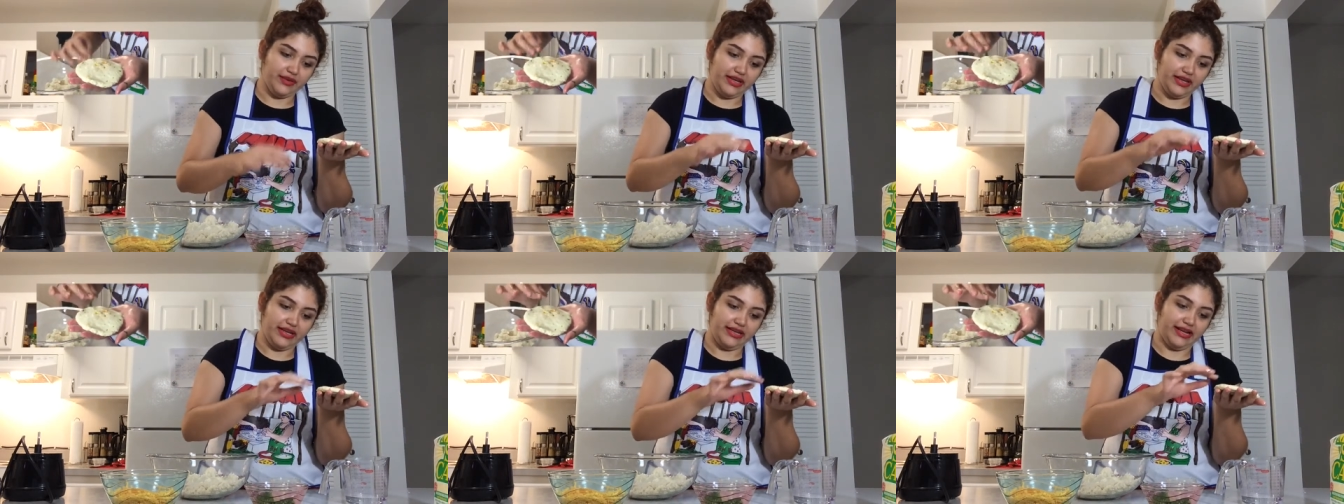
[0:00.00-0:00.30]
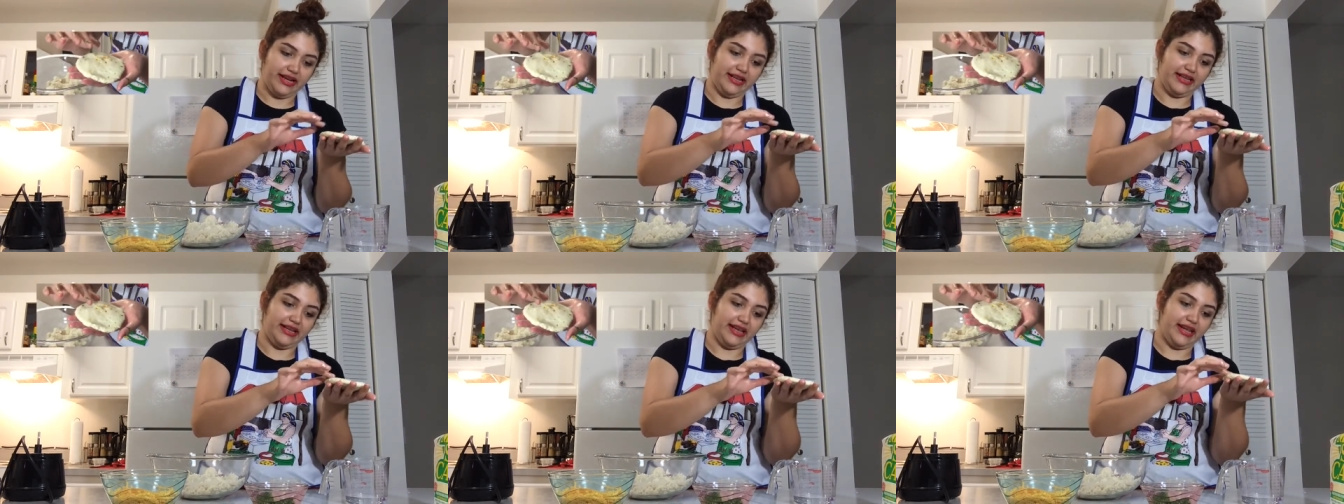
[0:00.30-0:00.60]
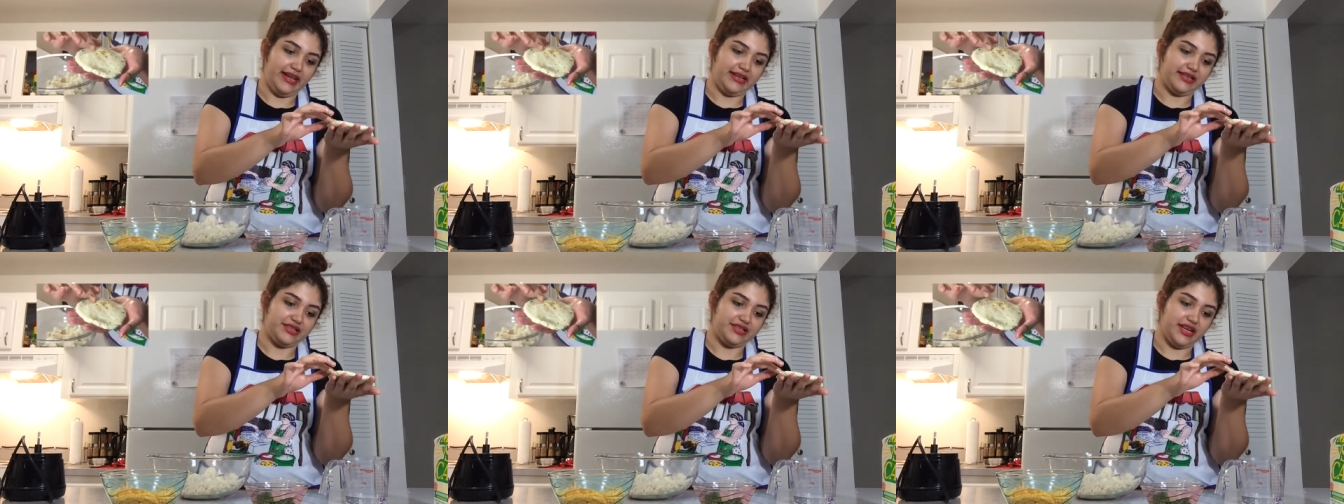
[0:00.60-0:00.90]
and I
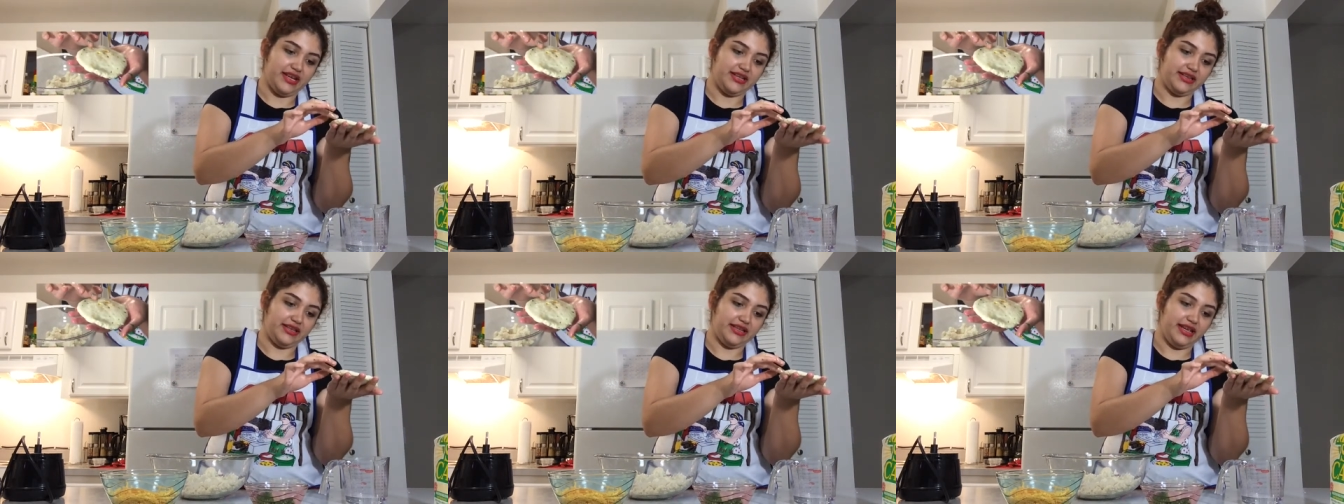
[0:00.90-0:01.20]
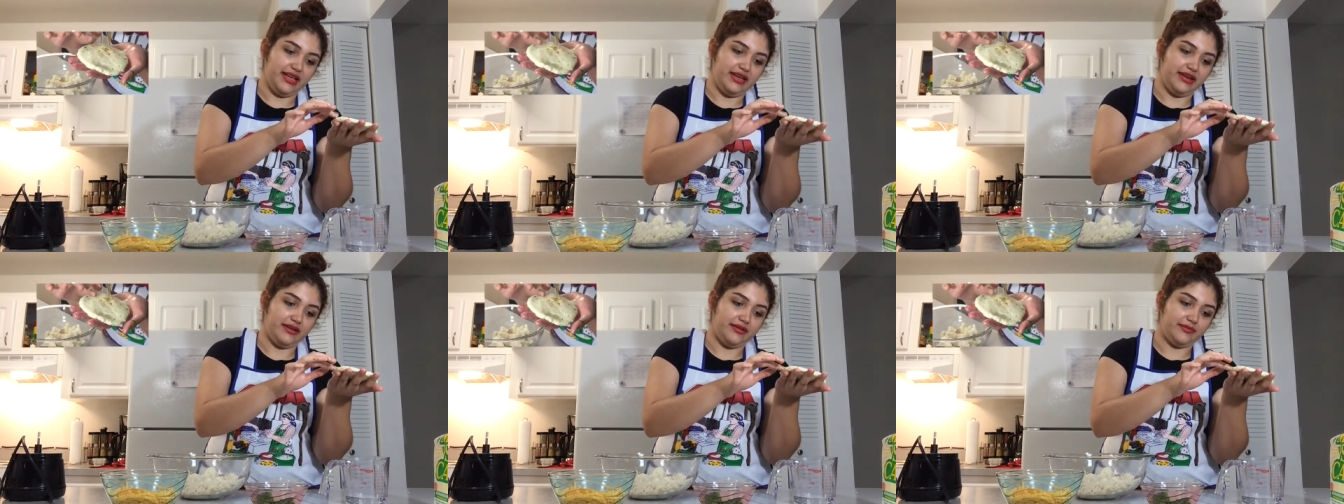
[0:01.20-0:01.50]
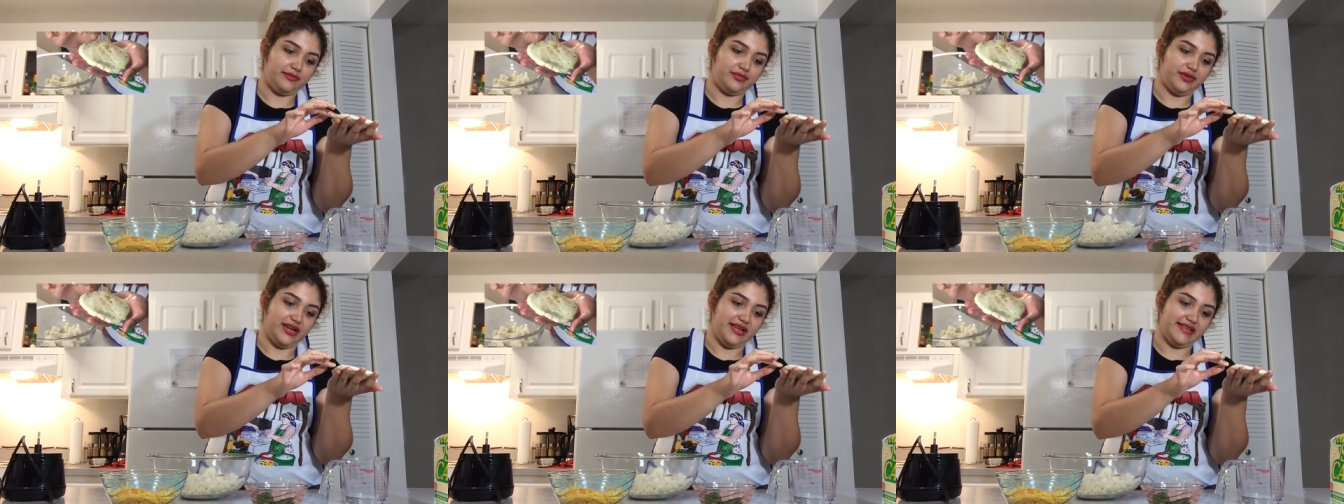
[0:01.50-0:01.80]
like gently
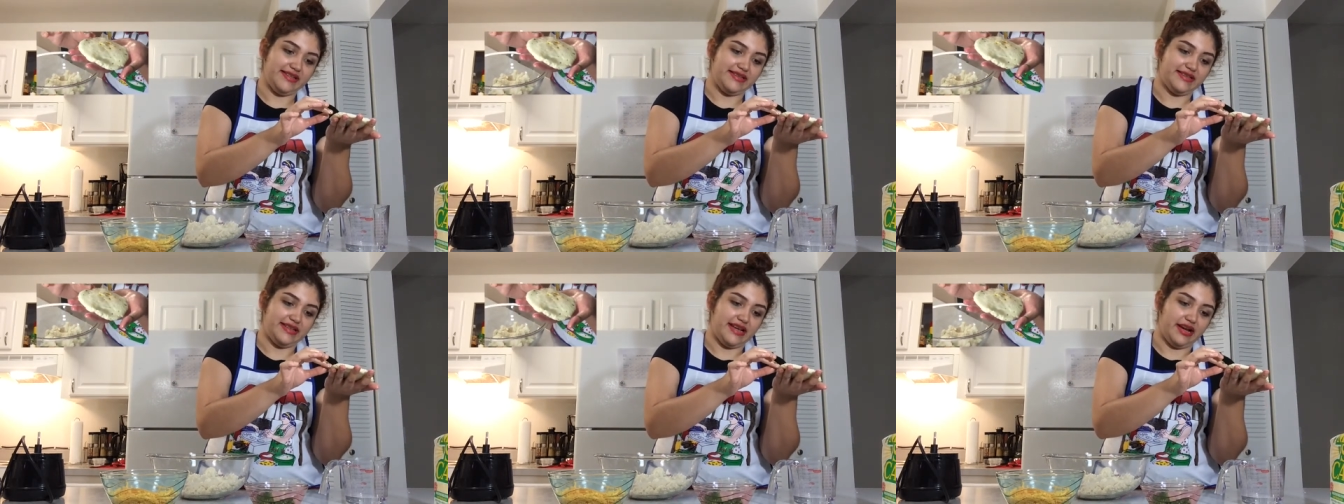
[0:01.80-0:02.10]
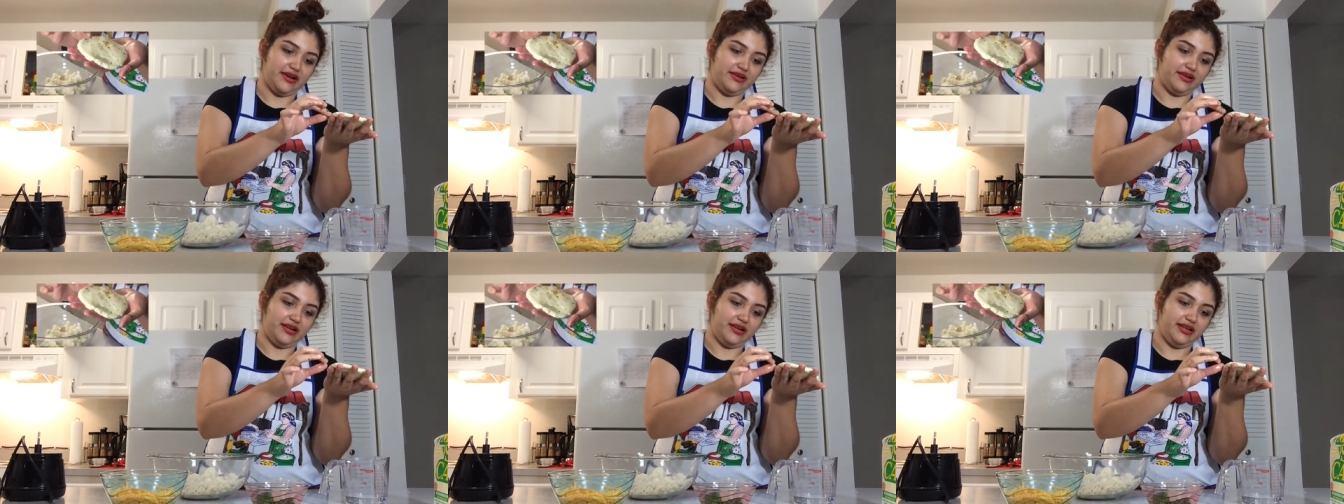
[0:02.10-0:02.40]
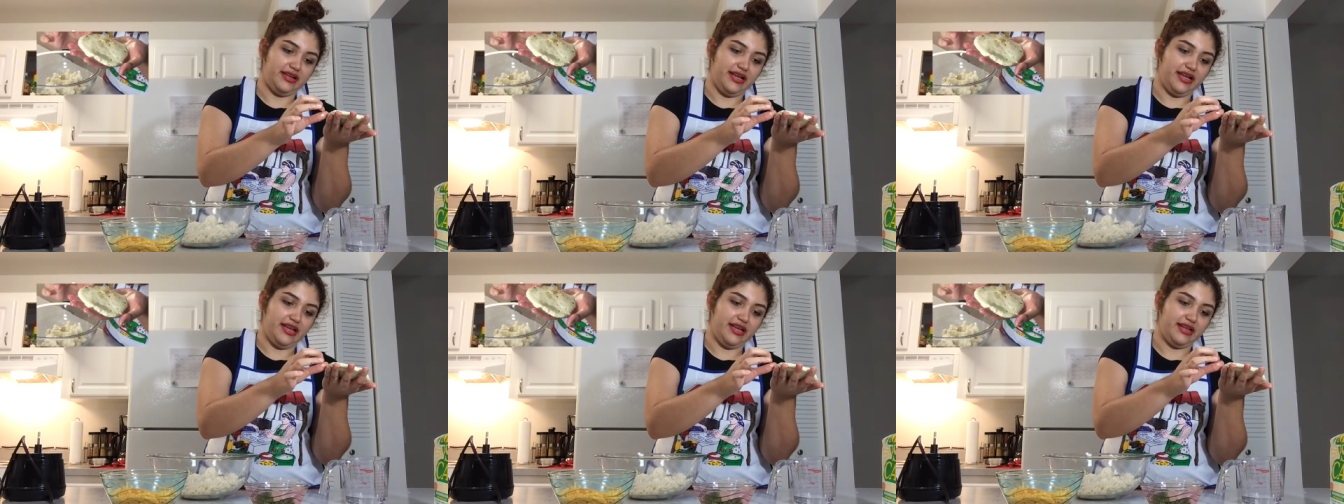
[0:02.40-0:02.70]
press down
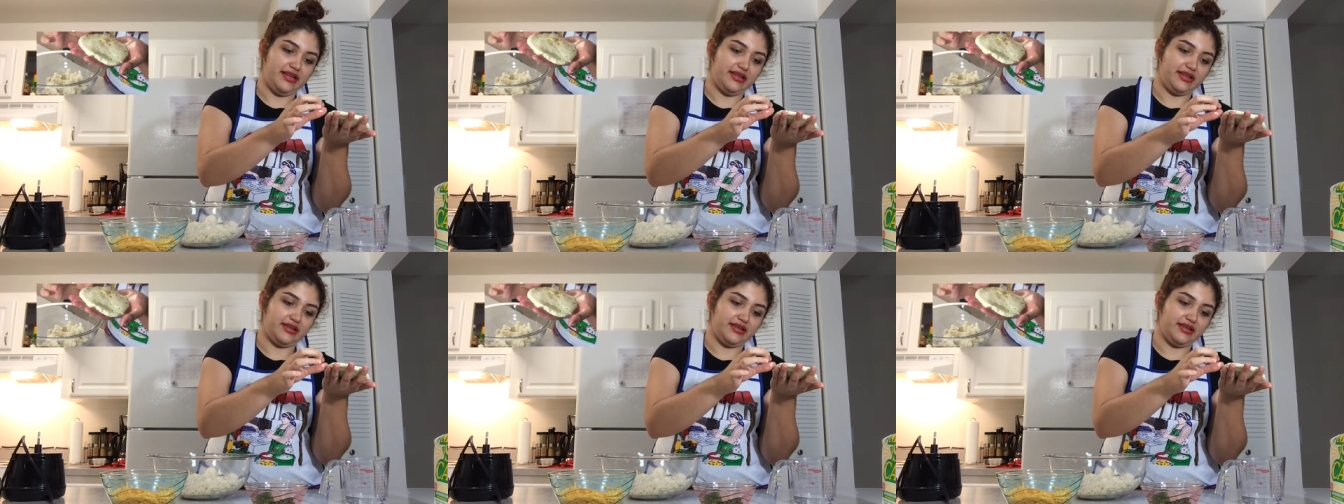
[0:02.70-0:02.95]
on it,